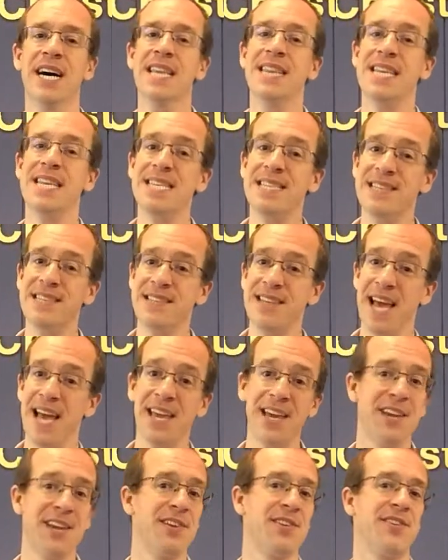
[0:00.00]
The
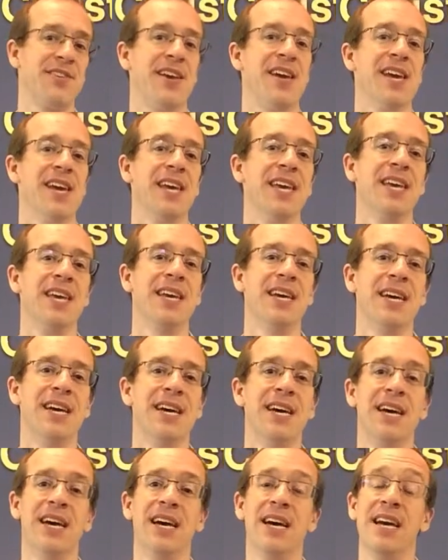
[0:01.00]
second thing
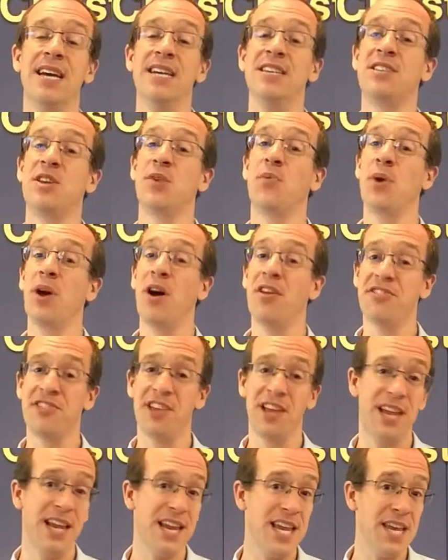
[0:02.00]
is that we are
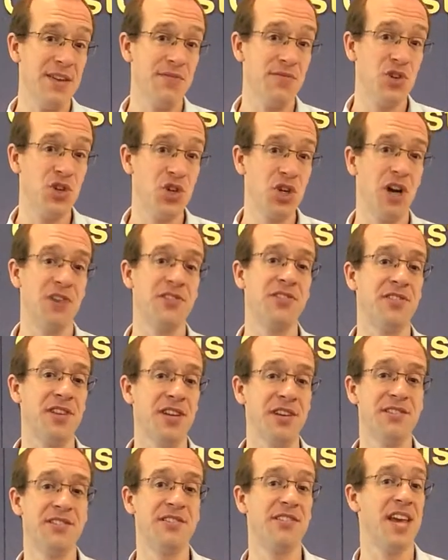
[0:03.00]
to leave
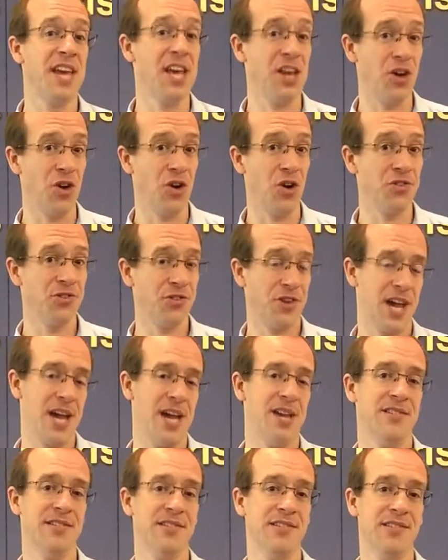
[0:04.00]
justice in God's
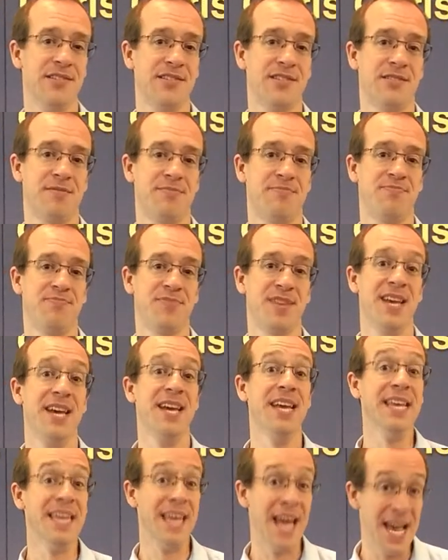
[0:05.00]
hands.
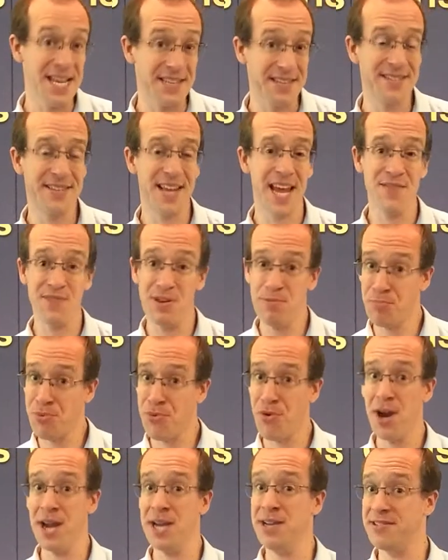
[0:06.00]
Yes, David
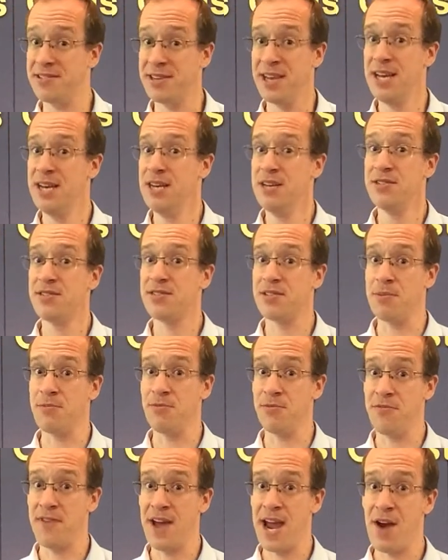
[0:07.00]
prays some
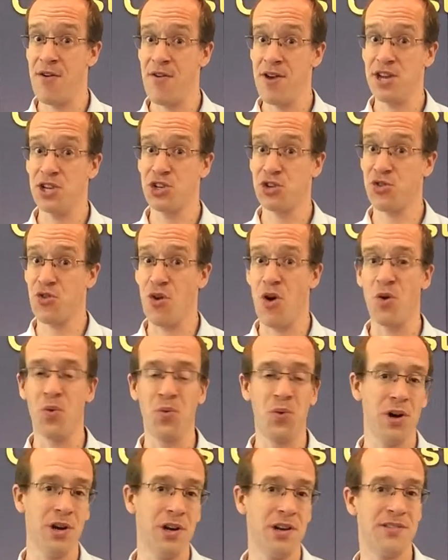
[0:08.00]
very strong
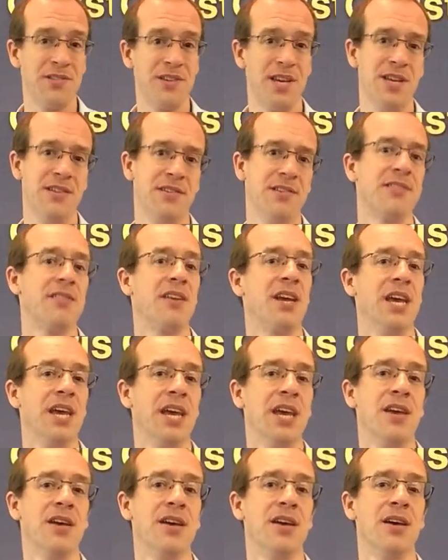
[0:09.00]
words here, doesn't
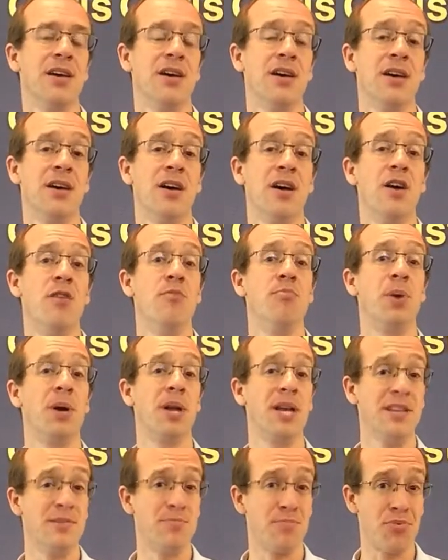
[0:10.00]
he? But
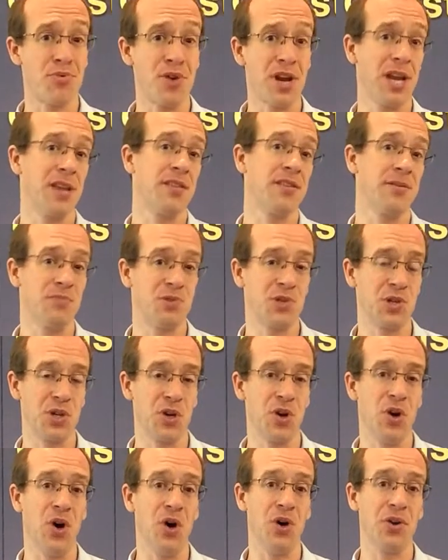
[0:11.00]
he's bringing them to
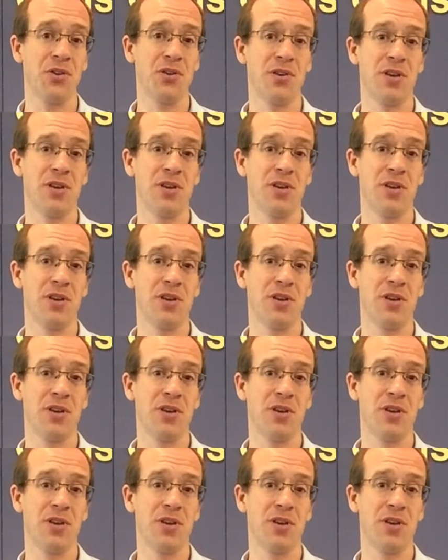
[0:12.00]
God.